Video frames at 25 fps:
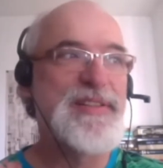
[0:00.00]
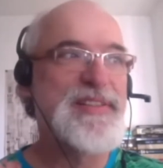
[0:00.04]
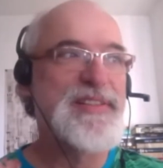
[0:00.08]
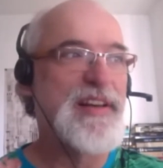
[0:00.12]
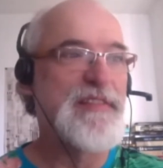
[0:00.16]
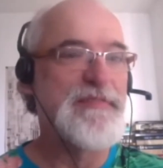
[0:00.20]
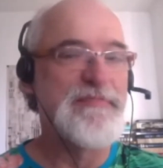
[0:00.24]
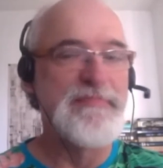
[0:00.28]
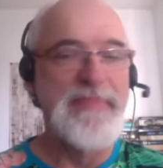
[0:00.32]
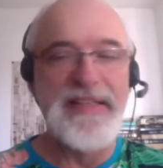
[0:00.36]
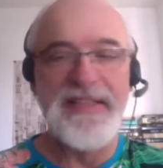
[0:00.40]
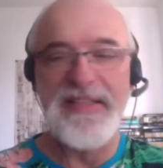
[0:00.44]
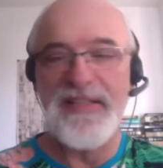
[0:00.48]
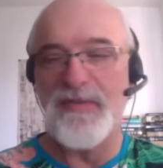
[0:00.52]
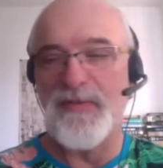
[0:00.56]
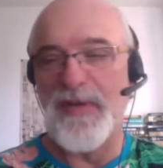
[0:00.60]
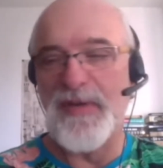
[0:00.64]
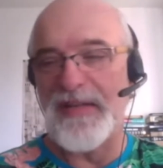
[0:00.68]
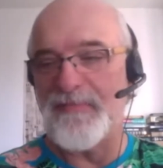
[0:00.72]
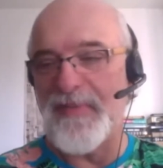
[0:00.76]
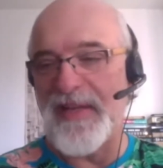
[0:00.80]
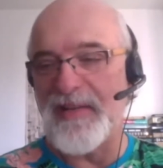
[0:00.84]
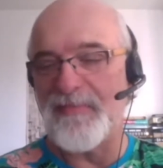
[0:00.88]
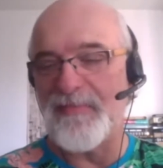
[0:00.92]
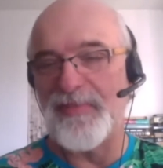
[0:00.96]
I've met
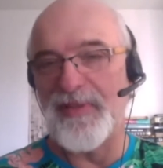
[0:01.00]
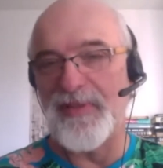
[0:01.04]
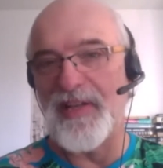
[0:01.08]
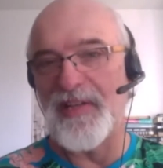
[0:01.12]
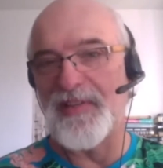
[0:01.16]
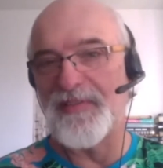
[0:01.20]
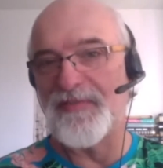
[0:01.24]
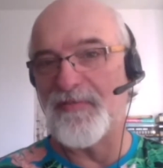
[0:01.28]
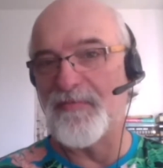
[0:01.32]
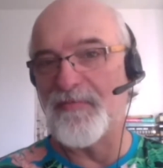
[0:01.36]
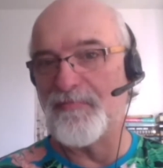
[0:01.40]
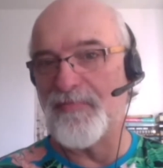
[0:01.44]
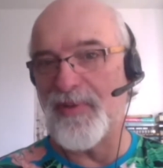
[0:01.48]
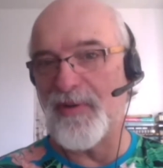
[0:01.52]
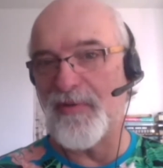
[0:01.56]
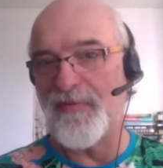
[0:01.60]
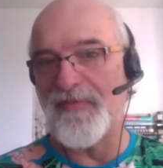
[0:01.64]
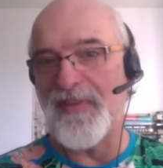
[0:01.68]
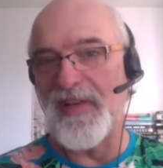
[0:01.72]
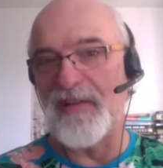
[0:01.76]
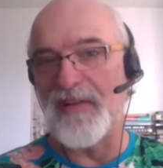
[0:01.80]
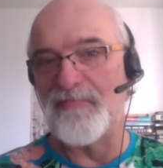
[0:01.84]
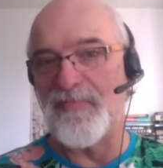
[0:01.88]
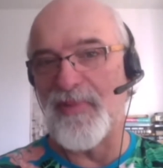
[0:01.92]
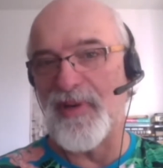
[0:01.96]
quite many players from
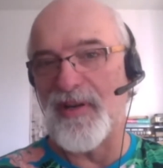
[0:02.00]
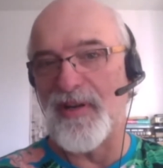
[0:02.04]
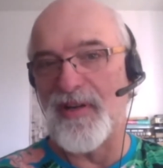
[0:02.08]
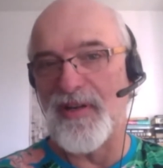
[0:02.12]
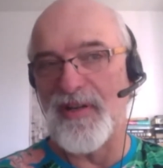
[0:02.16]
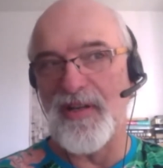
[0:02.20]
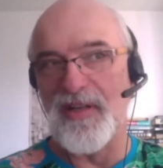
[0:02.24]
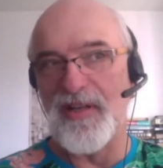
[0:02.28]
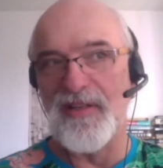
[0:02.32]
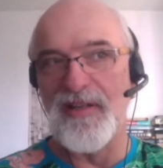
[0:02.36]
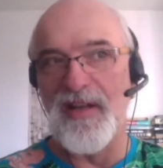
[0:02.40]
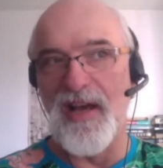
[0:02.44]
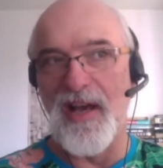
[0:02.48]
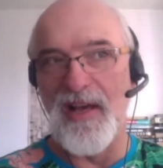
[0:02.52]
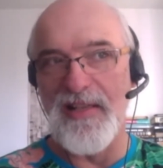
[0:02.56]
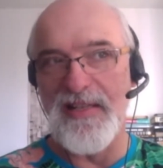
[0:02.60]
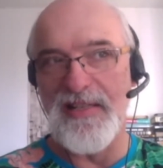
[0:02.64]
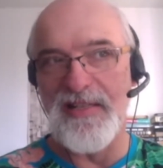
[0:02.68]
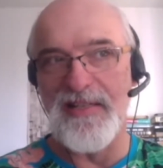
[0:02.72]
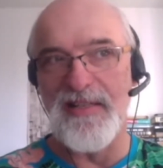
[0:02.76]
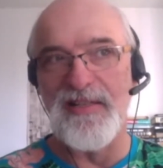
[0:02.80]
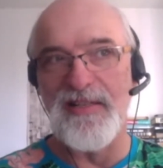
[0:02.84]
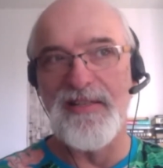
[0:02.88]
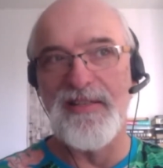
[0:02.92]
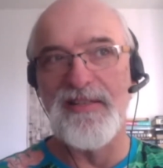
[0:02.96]
both Denmark and
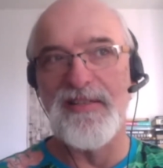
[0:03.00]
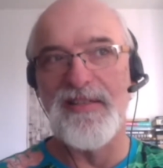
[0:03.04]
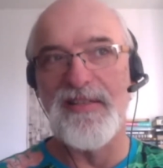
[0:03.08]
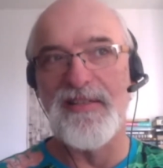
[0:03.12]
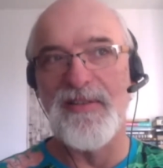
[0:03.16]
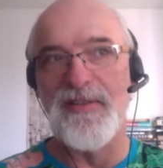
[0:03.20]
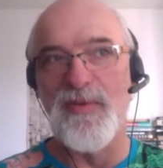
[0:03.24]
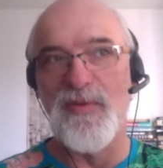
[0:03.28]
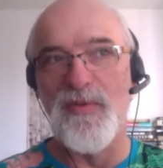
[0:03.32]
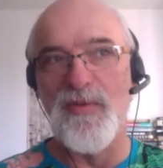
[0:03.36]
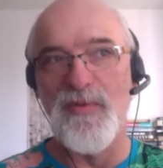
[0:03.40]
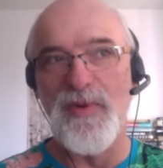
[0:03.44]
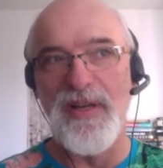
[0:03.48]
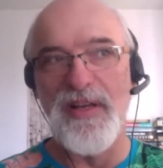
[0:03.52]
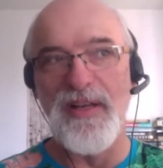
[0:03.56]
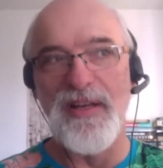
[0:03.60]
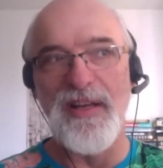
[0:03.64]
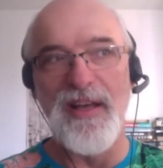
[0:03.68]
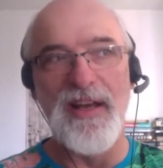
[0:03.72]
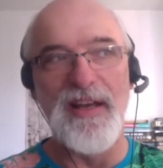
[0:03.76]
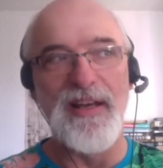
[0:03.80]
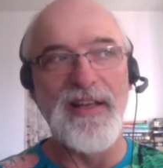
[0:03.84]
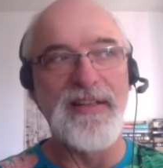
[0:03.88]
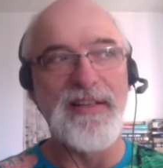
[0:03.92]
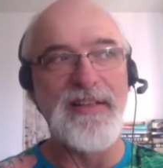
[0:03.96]
Iceland and
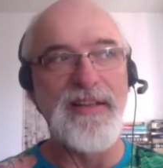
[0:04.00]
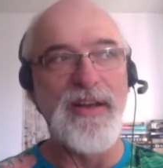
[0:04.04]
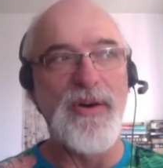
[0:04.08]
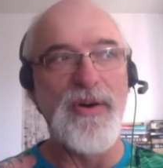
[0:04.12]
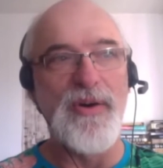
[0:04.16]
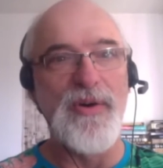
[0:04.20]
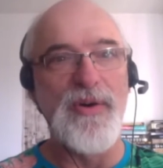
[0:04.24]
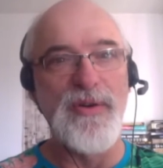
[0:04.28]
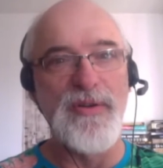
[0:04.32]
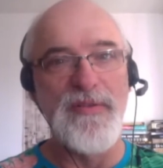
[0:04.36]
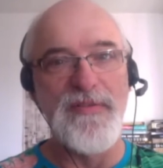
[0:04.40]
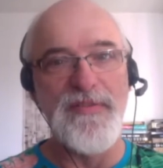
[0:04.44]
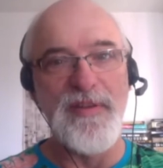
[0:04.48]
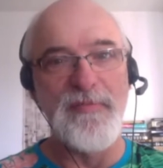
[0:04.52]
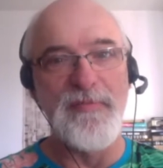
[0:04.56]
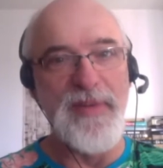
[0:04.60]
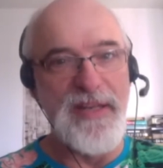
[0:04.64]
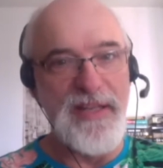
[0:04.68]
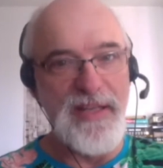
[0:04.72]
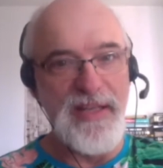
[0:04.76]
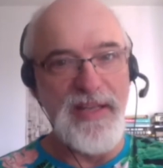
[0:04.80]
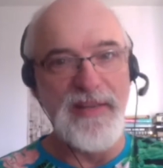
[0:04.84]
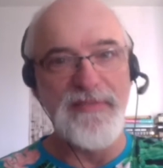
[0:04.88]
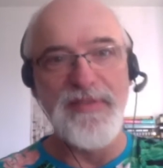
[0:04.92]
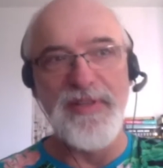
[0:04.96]
Norway, and all of them,
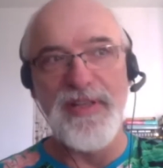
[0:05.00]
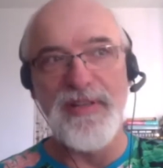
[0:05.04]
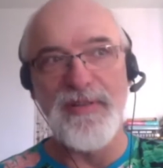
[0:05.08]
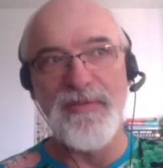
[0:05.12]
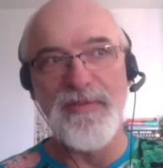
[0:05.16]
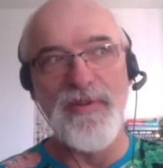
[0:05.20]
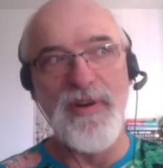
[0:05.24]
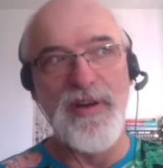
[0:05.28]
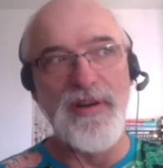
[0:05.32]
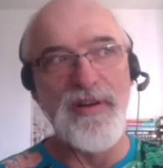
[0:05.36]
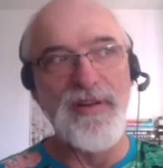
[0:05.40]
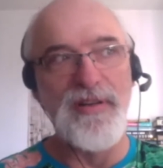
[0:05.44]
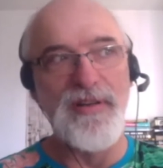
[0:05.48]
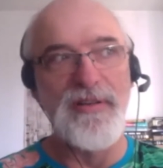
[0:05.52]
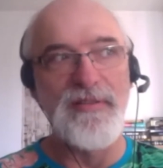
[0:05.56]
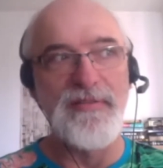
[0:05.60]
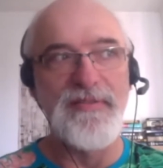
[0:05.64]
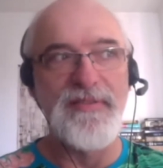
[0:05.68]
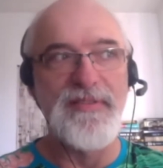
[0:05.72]
and even you are